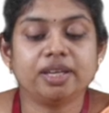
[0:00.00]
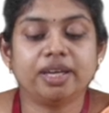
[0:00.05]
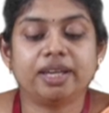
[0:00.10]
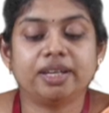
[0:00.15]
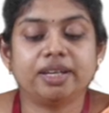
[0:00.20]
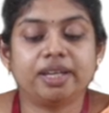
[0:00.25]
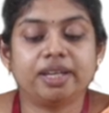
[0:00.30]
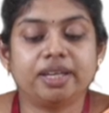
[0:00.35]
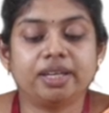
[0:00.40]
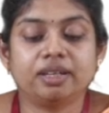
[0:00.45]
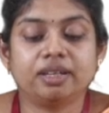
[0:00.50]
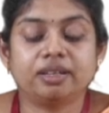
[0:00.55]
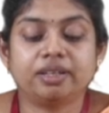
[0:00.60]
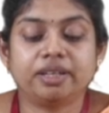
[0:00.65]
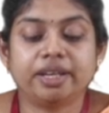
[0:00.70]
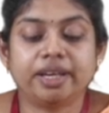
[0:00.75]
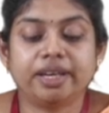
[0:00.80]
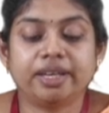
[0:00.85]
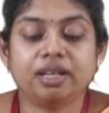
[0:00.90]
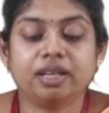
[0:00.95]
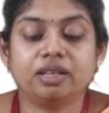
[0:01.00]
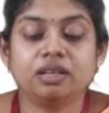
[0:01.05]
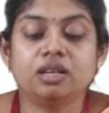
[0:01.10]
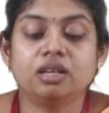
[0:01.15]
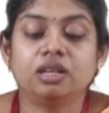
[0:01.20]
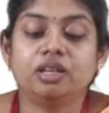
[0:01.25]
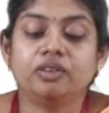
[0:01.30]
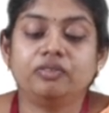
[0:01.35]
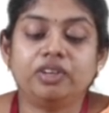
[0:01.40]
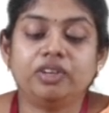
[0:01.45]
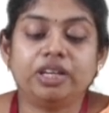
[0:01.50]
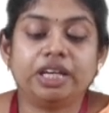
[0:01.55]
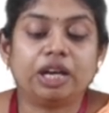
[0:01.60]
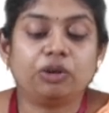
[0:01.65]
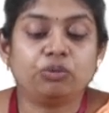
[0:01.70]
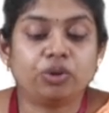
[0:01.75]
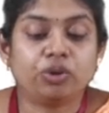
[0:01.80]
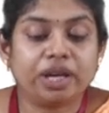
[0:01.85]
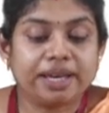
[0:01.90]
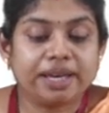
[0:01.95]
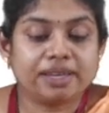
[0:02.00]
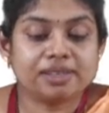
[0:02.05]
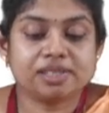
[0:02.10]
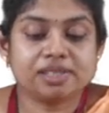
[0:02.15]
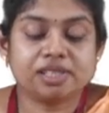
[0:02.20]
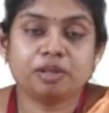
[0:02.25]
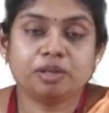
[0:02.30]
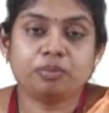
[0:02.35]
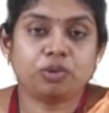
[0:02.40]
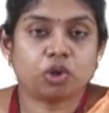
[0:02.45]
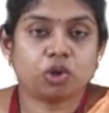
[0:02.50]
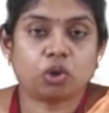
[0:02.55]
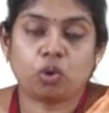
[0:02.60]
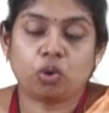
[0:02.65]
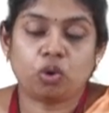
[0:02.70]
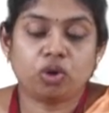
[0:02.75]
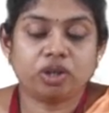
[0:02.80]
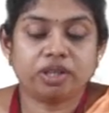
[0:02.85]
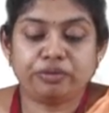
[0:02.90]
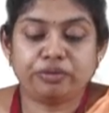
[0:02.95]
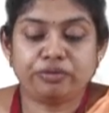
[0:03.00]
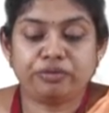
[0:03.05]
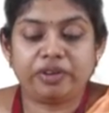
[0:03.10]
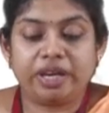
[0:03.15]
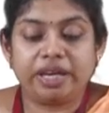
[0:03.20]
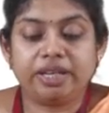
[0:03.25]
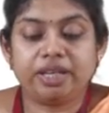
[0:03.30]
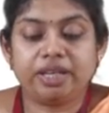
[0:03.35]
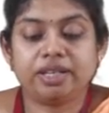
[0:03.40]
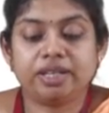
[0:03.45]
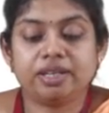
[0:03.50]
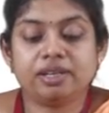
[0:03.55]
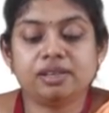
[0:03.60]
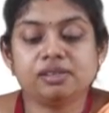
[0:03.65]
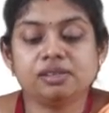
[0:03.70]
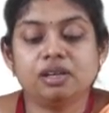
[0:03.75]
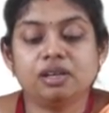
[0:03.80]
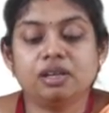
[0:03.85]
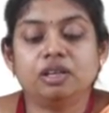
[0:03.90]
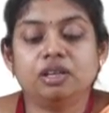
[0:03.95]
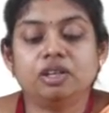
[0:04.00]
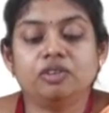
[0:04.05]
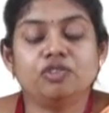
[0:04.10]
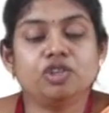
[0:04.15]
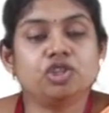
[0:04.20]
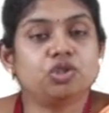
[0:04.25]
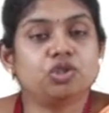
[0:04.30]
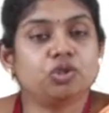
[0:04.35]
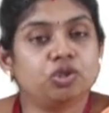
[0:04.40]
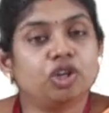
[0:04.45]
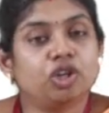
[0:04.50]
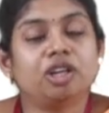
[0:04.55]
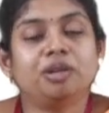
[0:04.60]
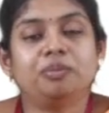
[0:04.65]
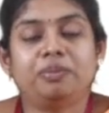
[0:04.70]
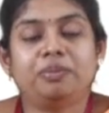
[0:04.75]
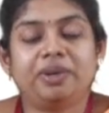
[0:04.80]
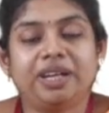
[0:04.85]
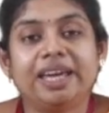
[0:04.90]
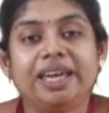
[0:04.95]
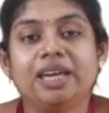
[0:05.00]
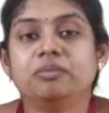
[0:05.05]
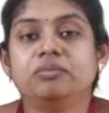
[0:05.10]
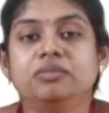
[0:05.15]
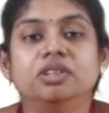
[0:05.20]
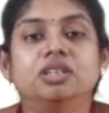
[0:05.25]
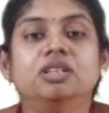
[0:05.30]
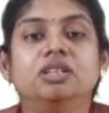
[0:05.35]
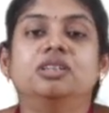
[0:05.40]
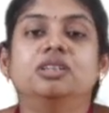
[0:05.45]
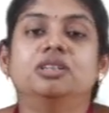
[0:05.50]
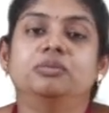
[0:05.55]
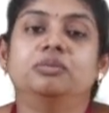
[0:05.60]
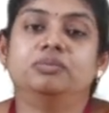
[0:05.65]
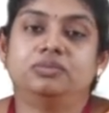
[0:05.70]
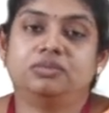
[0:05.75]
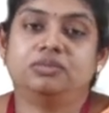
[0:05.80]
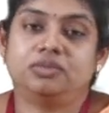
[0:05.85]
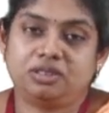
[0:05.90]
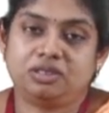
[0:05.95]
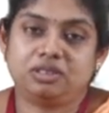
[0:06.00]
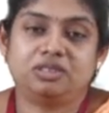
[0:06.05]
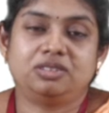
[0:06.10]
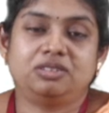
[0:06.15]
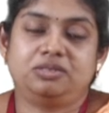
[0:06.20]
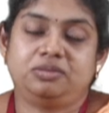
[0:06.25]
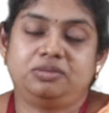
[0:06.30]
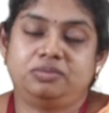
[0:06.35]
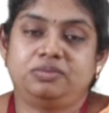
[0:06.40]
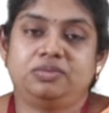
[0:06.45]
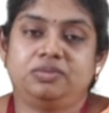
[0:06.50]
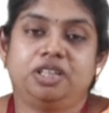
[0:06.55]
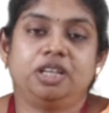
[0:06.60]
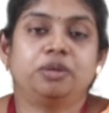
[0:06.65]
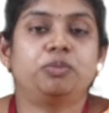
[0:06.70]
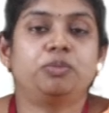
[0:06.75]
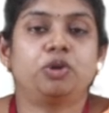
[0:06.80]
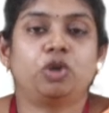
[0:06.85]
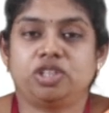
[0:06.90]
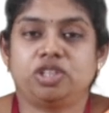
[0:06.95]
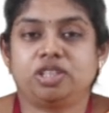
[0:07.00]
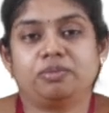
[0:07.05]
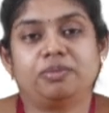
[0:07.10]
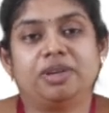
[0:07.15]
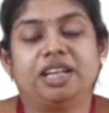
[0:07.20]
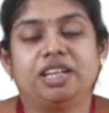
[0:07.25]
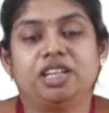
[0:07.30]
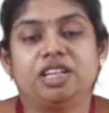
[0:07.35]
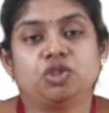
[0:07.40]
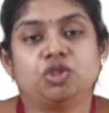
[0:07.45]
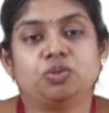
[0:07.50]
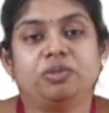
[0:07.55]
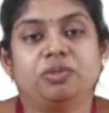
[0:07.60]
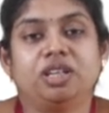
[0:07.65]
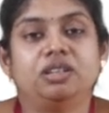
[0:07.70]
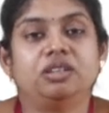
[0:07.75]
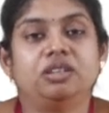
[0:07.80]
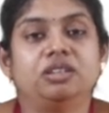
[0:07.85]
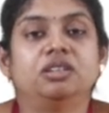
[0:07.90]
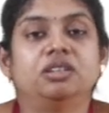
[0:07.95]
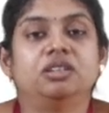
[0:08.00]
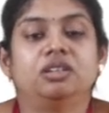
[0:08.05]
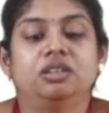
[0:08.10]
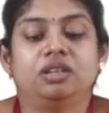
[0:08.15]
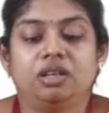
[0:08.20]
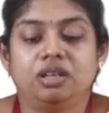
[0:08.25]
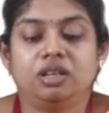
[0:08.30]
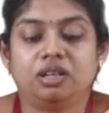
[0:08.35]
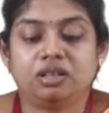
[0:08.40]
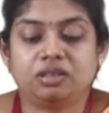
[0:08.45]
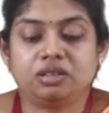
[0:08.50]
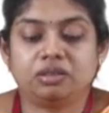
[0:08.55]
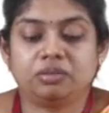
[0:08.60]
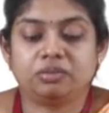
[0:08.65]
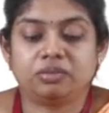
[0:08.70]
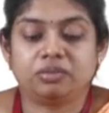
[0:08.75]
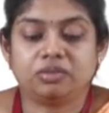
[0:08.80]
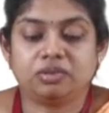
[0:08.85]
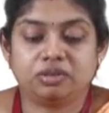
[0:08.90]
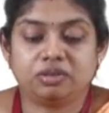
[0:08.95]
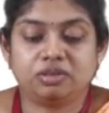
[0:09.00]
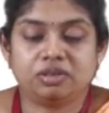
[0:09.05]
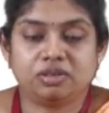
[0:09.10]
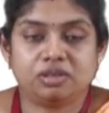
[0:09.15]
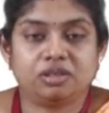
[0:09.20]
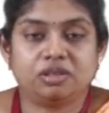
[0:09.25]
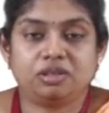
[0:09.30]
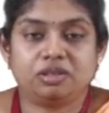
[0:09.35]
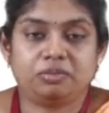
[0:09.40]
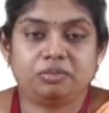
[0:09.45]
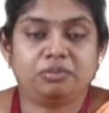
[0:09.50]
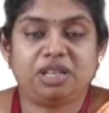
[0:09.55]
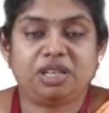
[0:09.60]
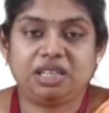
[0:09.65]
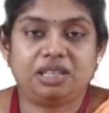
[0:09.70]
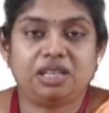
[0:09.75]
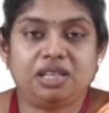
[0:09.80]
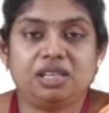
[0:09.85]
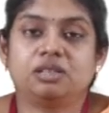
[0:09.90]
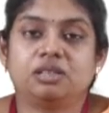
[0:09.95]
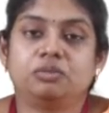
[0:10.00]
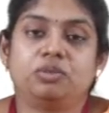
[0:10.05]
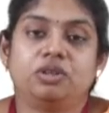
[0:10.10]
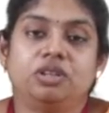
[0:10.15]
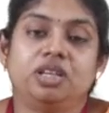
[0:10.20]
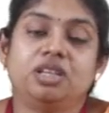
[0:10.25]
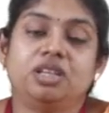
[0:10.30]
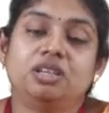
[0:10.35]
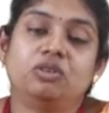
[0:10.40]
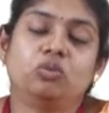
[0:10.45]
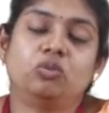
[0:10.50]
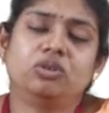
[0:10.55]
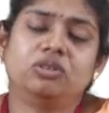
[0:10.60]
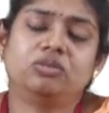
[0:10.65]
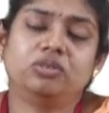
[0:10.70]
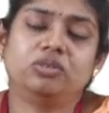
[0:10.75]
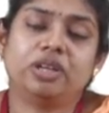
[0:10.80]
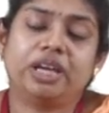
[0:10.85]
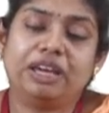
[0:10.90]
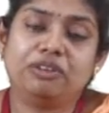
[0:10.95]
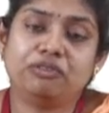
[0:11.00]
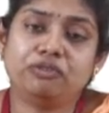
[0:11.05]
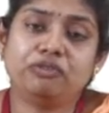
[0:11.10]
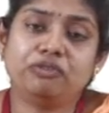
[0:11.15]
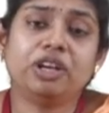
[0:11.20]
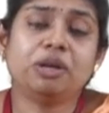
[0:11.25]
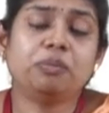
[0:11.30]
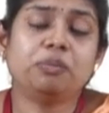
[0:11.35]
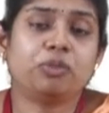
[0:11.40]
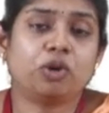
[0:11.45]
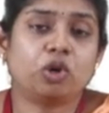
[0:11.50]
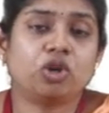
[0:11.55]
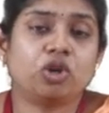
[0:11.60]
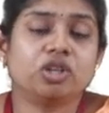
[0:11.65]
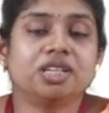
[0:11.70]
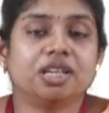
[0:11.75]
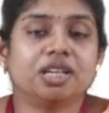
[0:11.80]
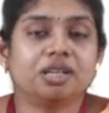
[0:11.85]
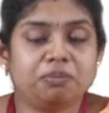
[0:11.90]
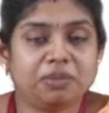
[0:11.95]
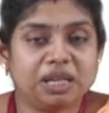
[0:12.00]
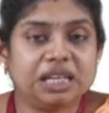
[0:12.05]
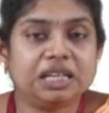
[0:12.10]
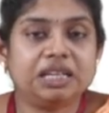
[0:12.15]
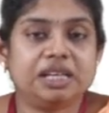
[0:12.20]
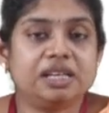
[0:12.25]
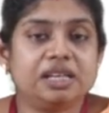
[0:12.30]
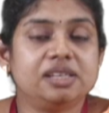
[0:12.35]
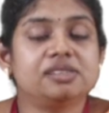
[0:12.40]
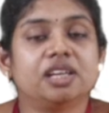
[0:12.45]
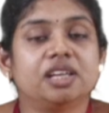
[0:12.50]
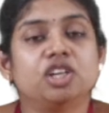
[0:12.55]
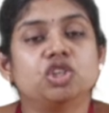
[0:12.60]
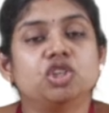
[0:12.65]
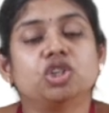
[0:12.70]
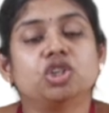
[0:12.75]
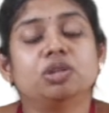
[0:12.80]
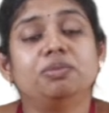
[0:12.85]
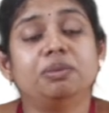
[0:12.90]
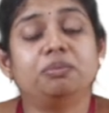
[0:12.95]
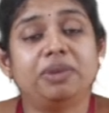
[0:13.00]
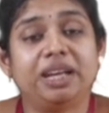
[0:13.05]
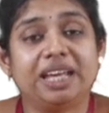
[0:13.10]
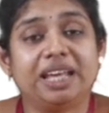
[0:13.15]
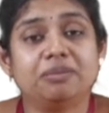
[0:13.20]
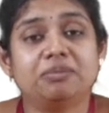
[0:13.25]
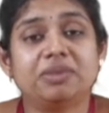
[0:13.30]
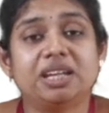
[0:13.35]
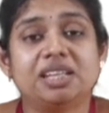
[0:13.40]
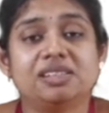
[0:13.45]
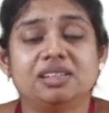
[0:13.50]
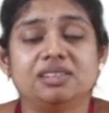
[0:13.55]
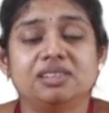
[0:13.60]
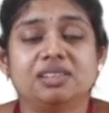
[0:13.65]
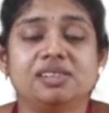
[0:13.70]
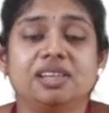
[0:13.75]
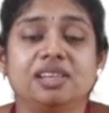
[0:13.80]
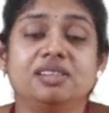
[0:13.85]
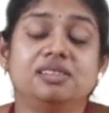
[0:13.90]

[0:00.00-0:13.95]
here again, we have to accept all the failures. We should not blame the project management um, meetings. In every project meetings, it should be blameless, in the sense,